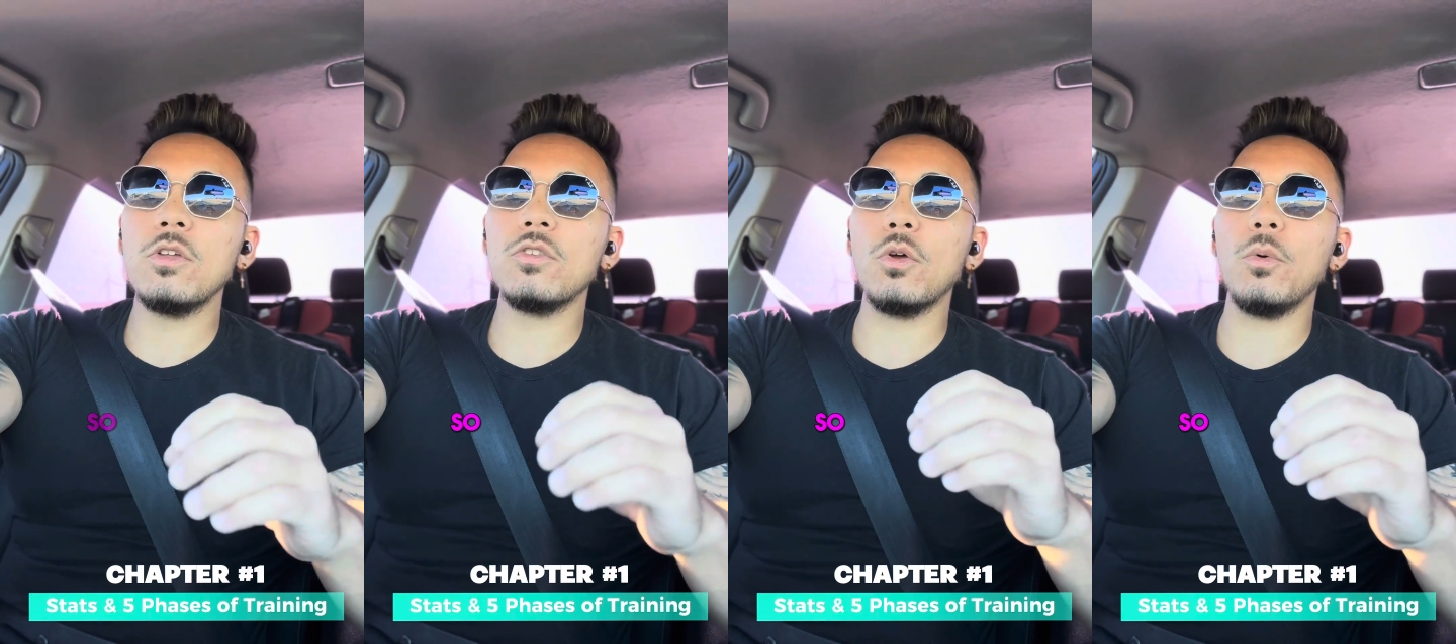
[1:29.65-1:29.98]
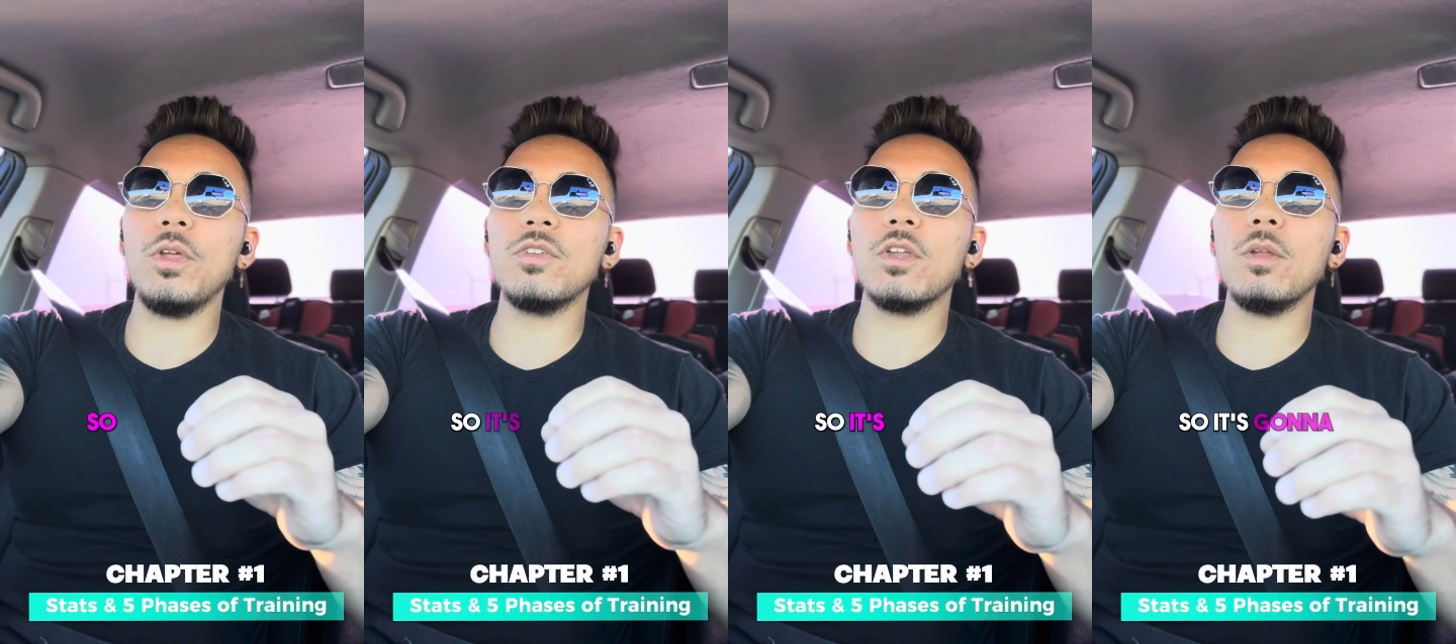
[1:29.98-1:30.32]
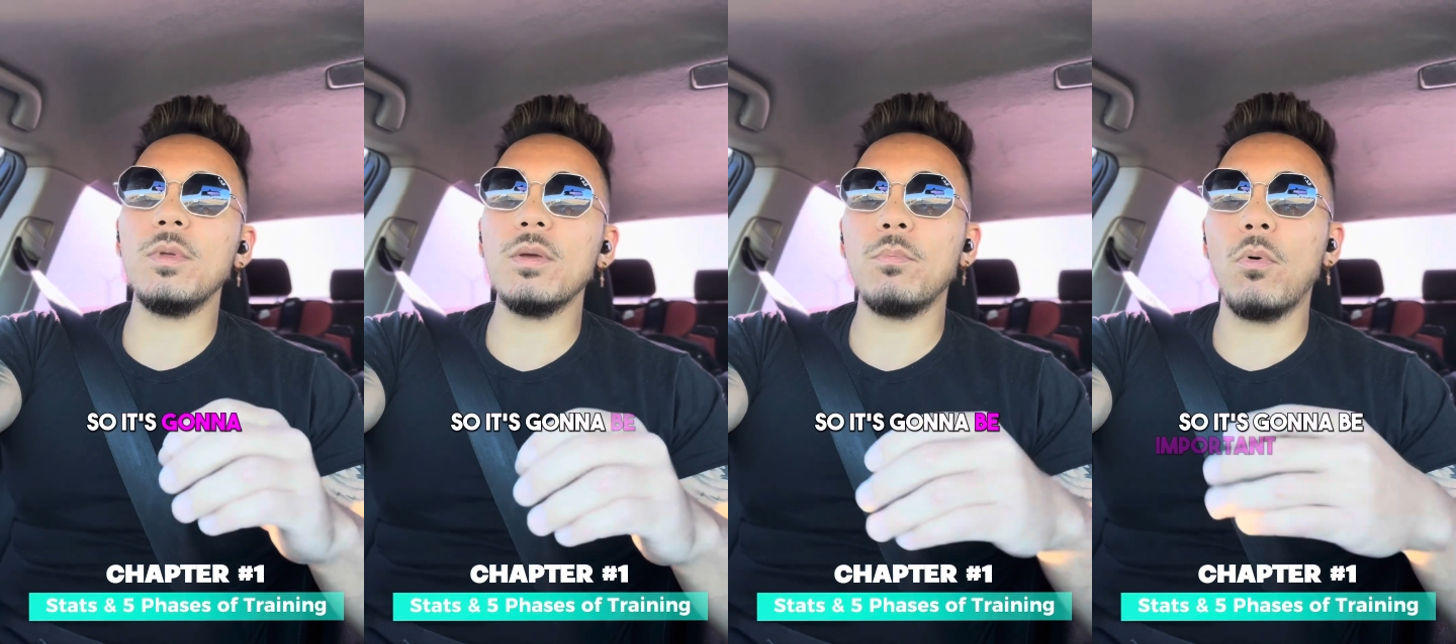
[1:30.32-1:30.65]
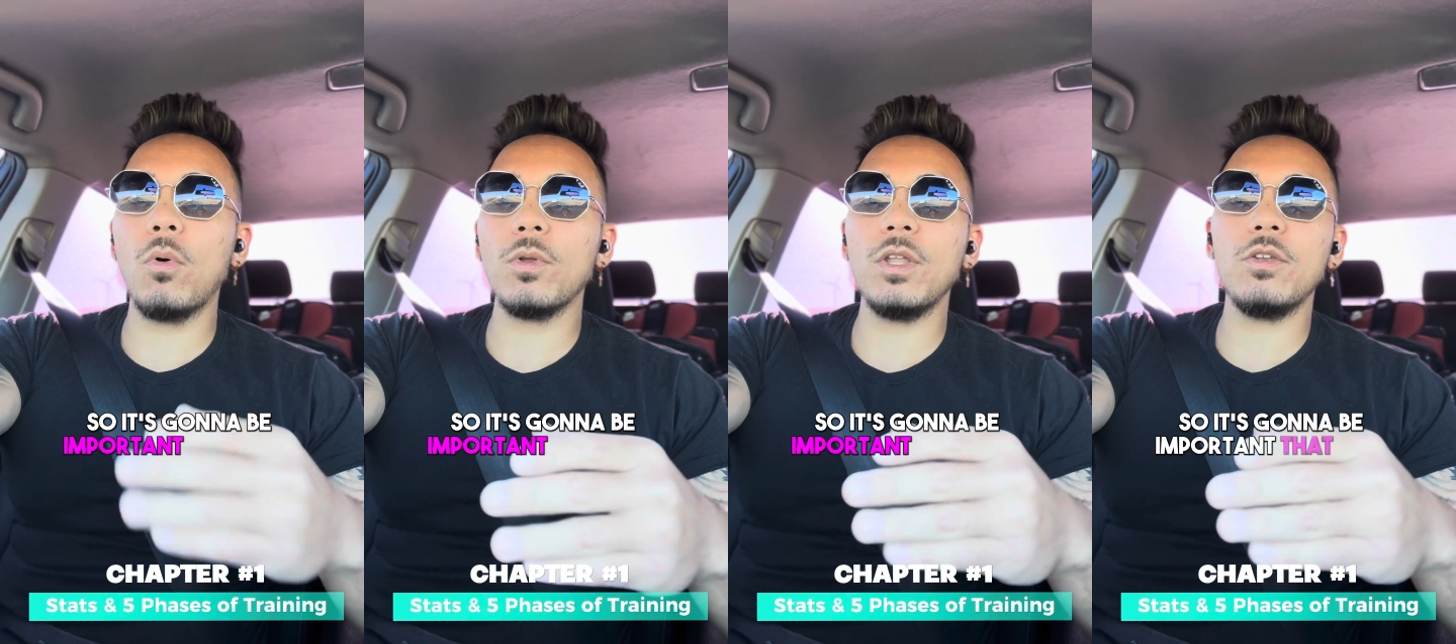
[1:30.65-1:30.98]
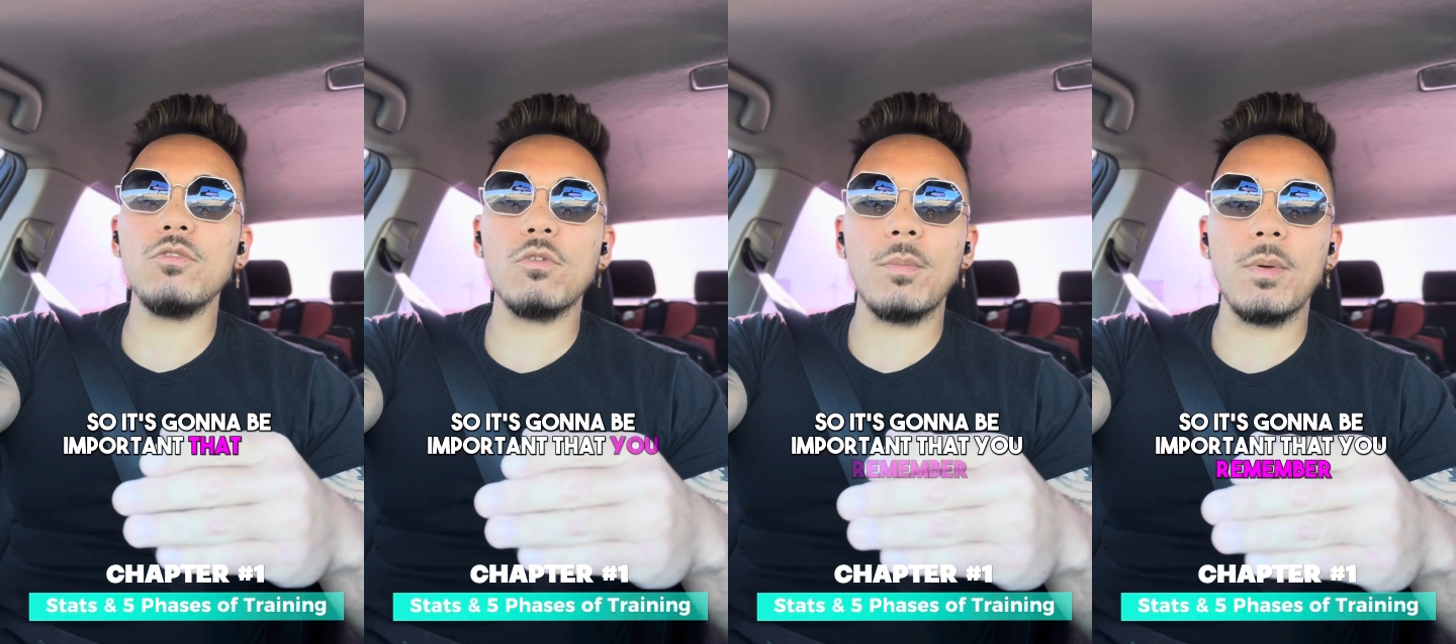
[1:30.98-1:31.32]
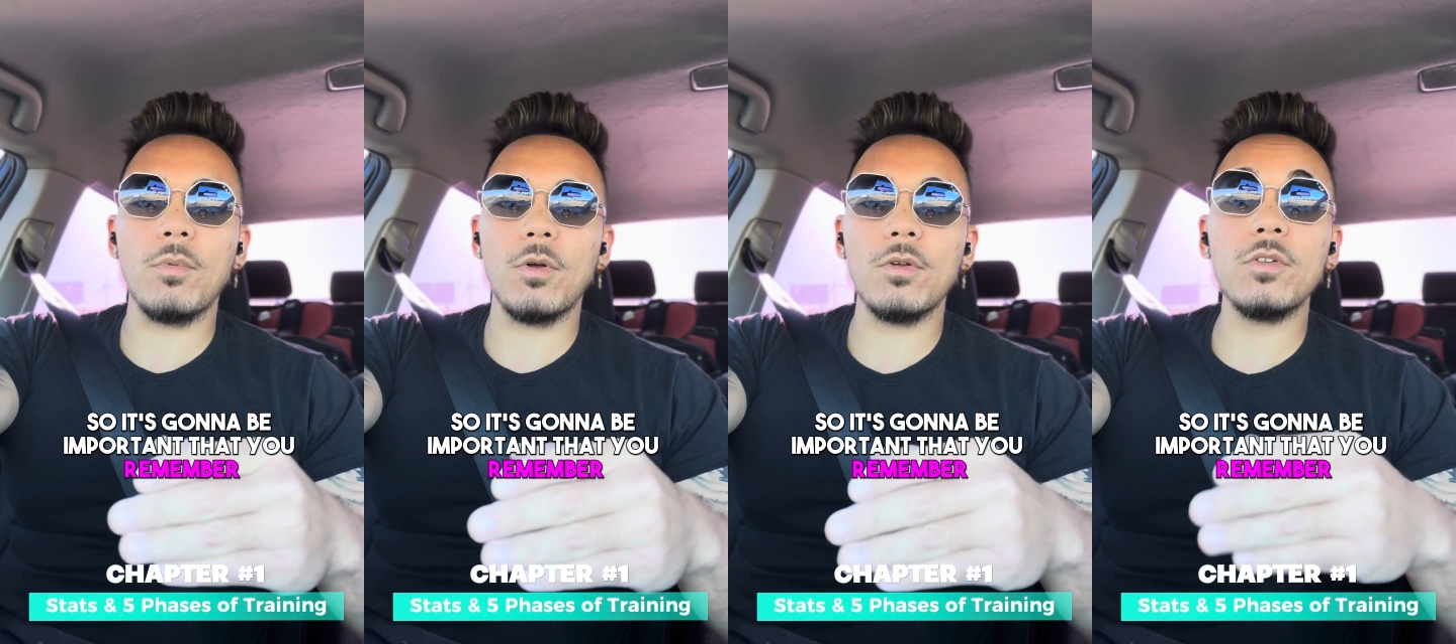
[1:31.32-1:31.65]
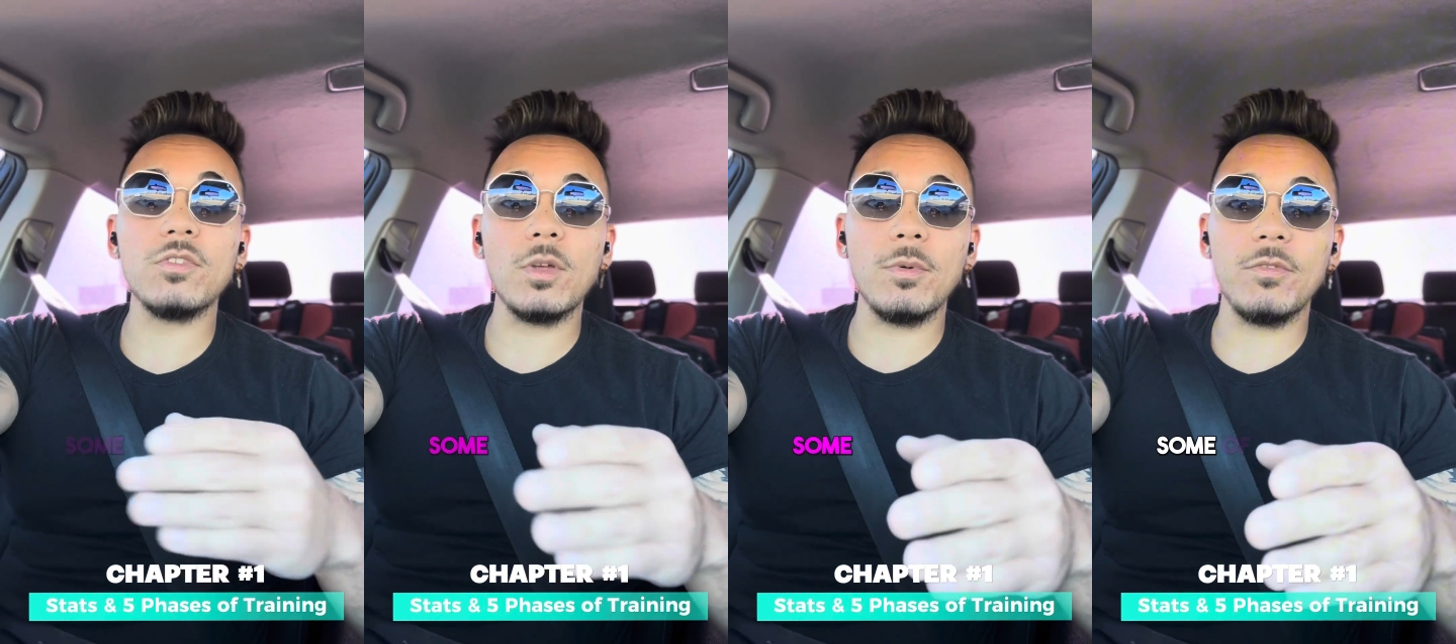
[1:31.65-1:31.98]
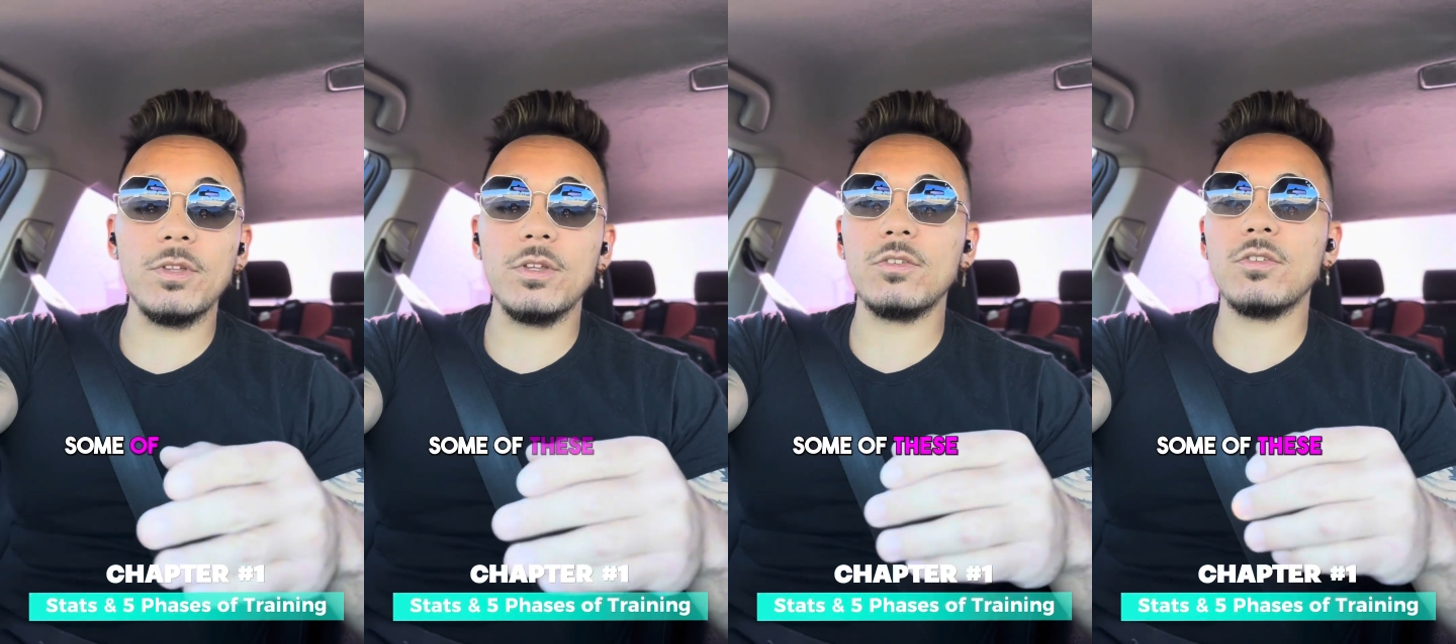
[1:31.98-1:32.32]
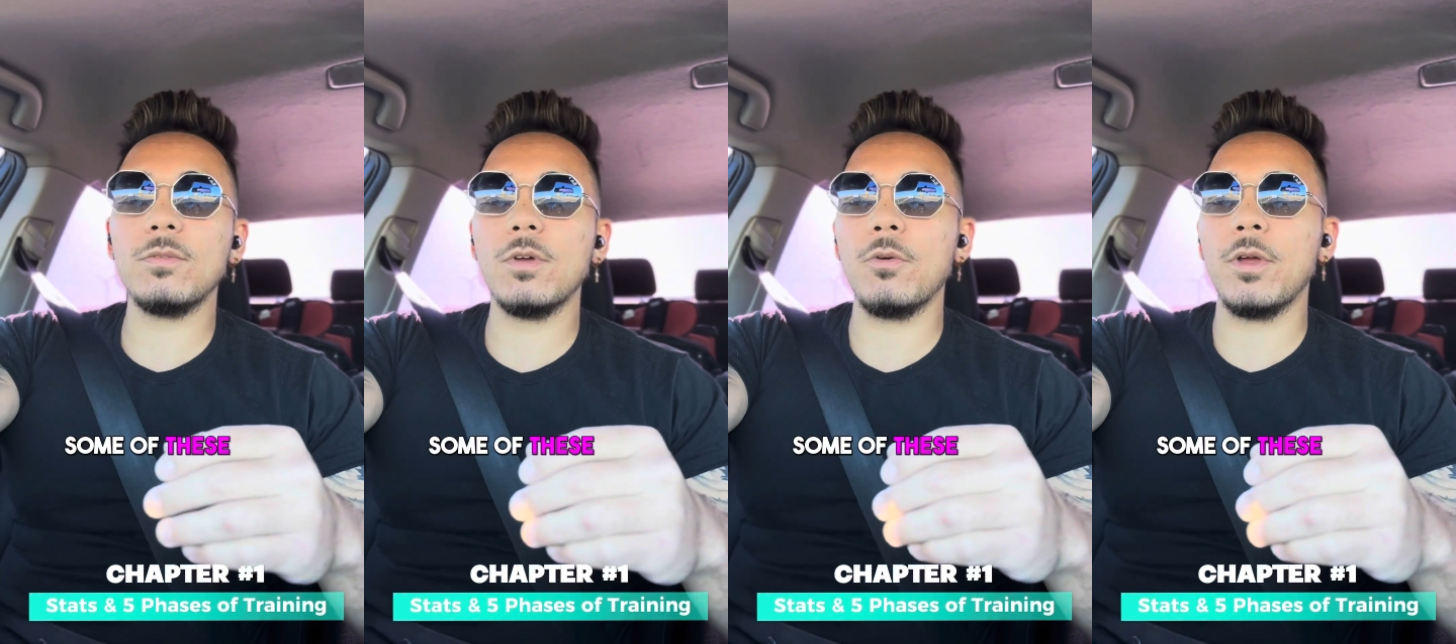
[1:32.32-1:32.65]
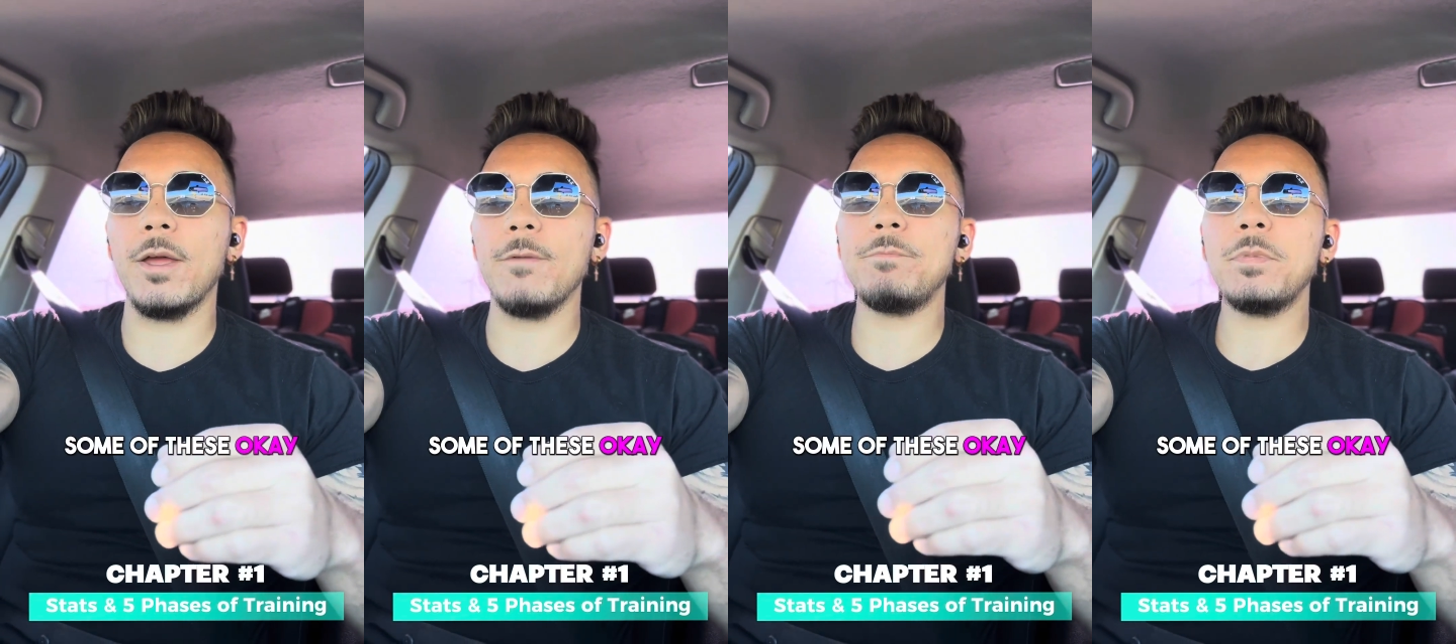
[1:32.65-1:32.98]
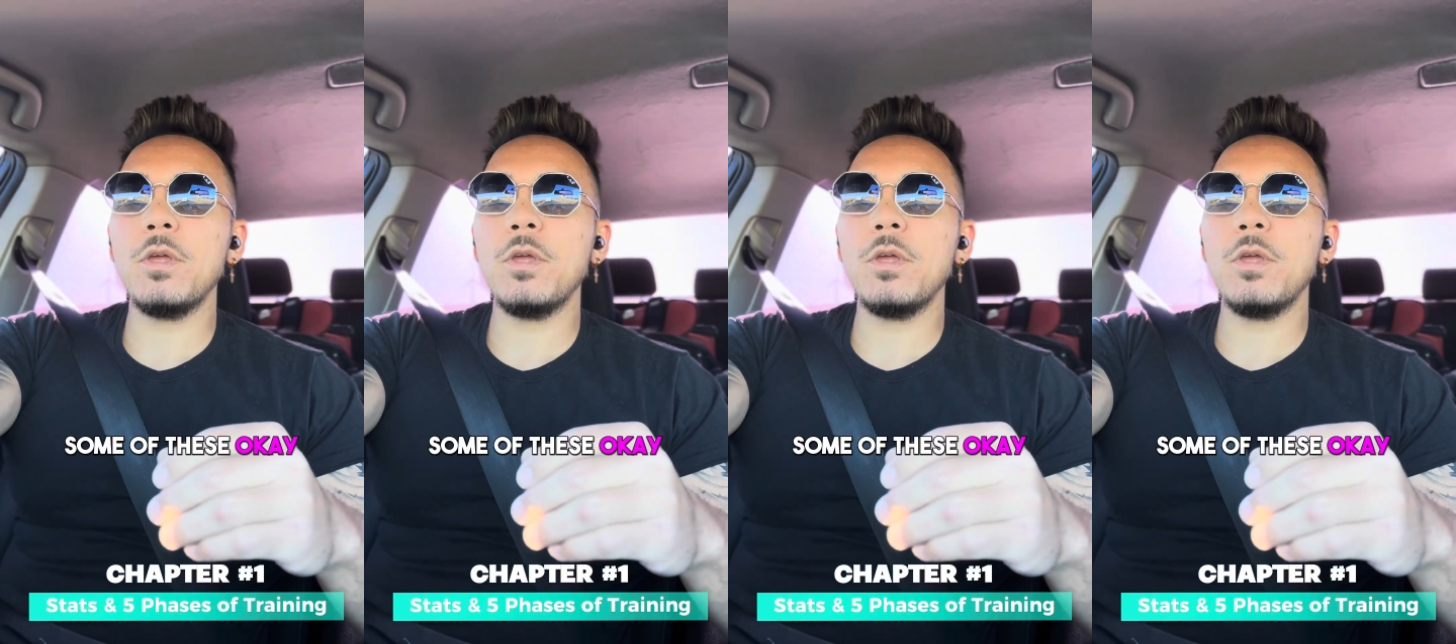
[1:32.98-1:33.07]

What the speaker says: So it's going to be important that you remember some of these, okay?